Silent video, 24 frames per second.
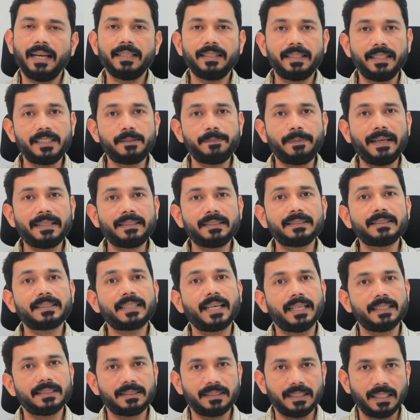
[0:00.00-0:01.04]
and these patients
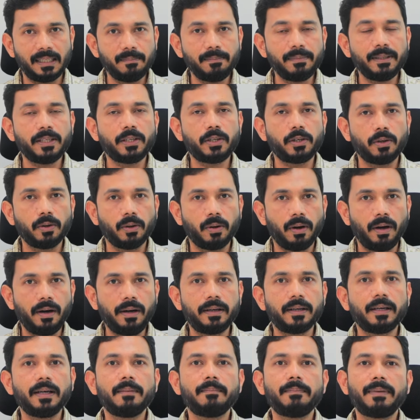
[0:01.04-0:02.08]
can still be
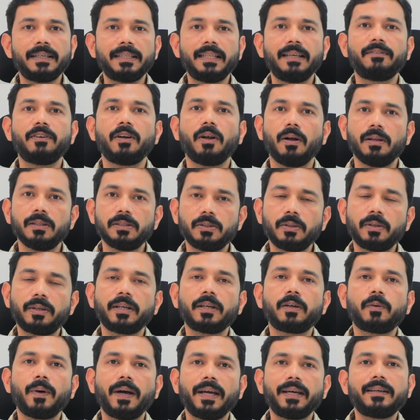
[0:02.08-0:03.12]
cured, but they will also
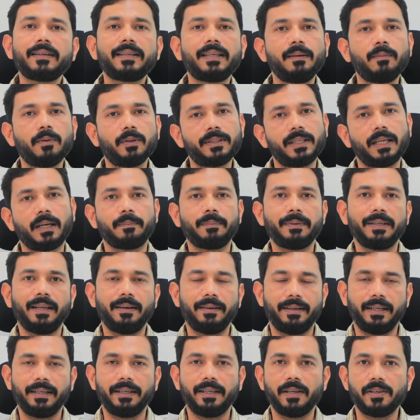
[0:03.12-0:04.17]
require chemotherapy
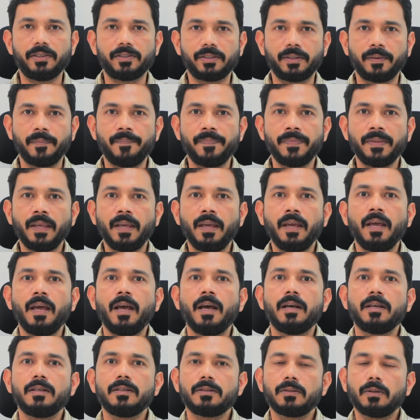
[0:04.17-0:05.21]
and radiation.
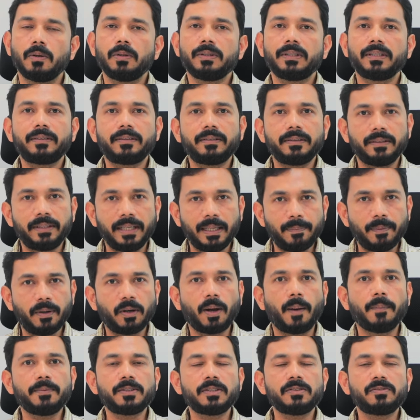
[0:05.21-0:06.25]
So the treatment
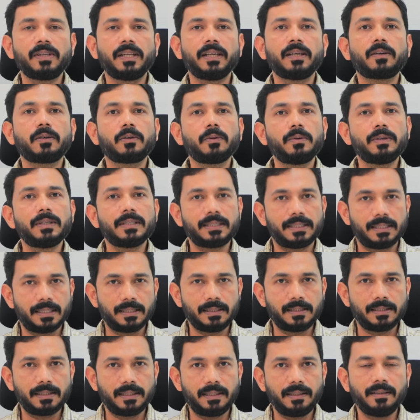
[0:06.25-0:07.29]
options will include
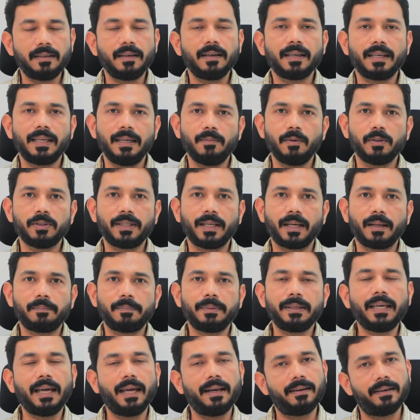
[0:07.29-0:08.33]
surgery,
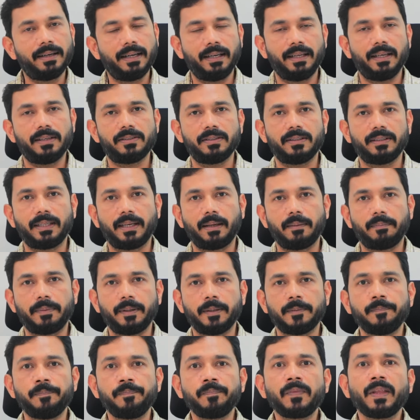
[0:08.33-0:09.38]
chemotherapy and radiation therapy.
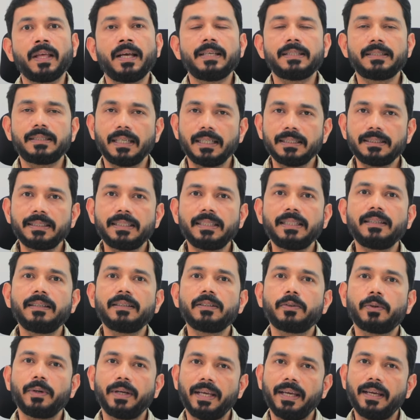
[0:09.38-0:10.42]

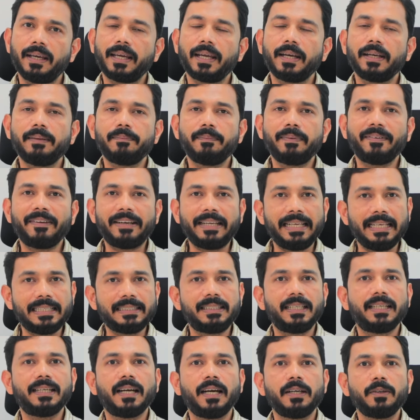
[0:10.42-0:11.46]
Surgery today can be very
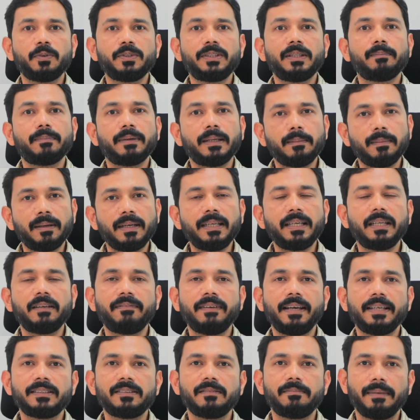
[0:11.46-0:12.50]
easily done using minimally
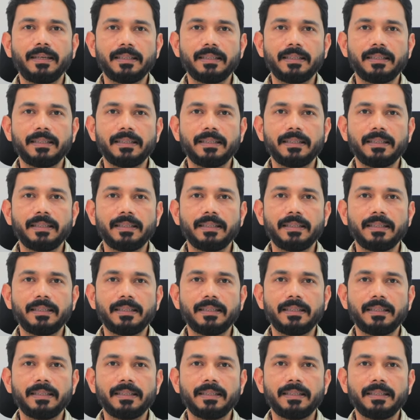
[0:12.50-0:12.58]
invasive